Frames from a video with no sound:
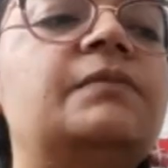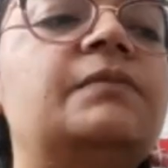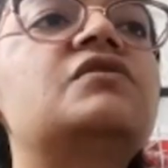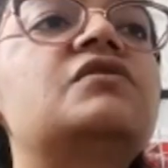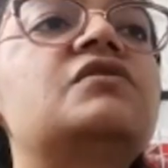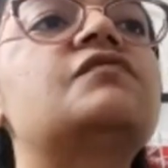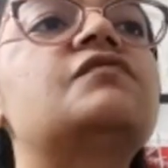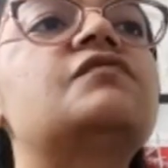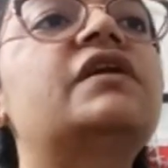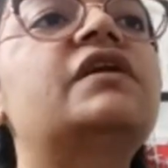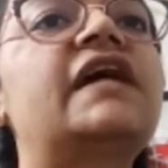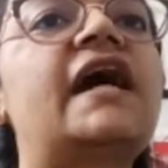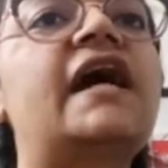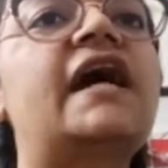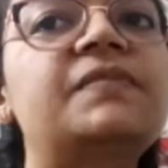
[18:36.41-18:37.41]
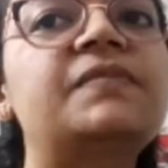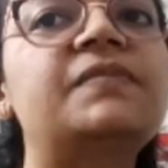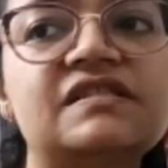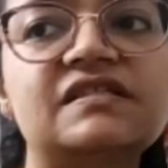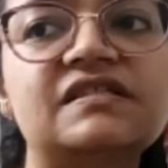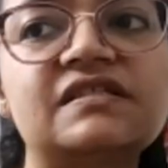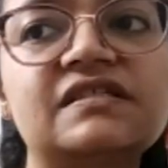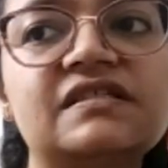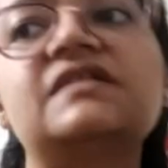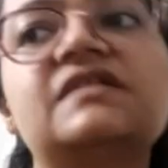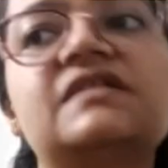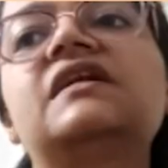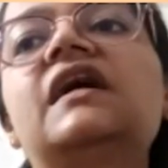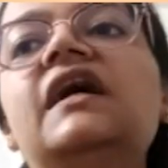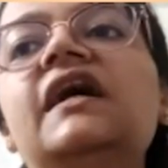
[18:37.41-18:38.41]
Because what happens is,
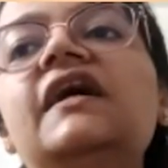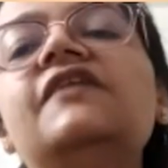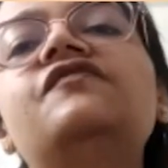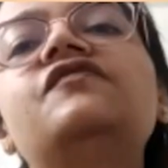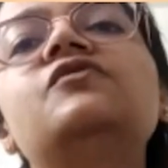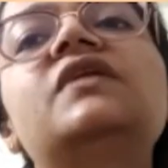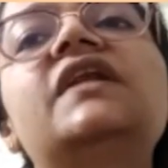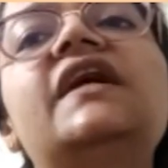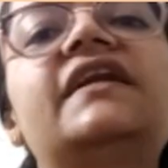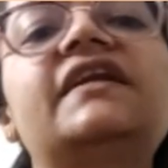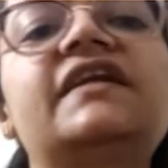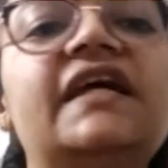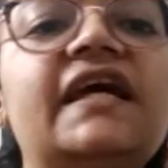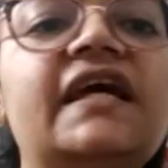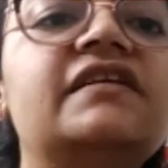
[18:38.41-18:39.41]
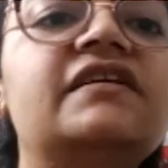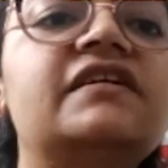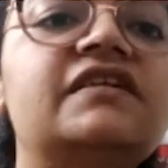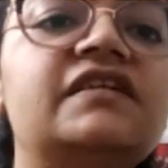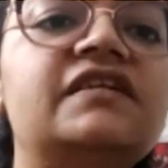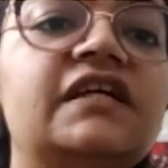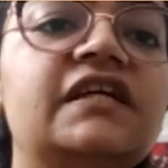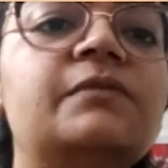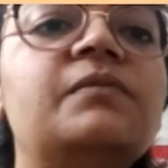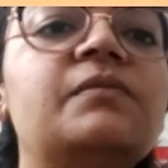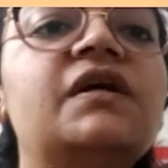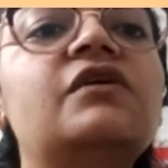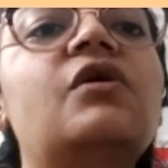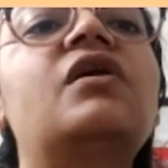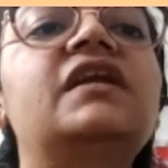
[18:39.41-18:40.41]
if you like take the treatment
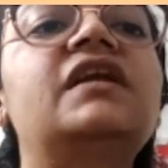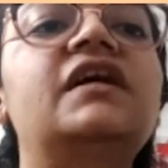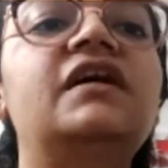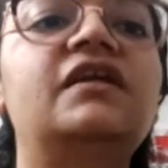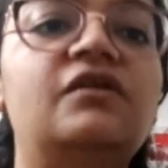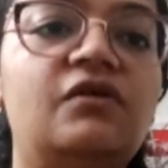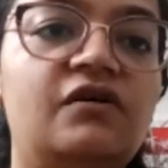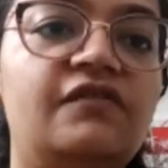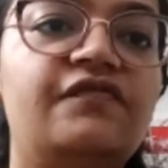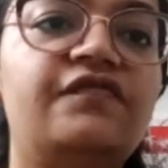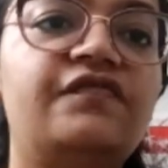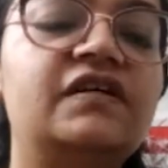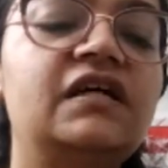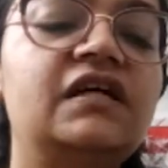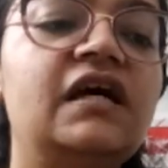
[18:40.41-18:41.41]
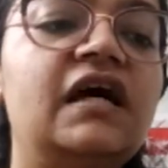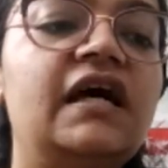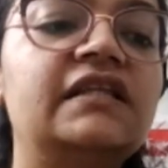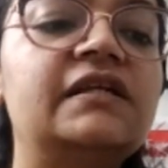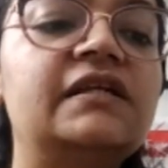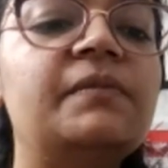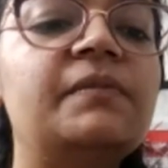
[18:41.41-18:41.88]
on and off, the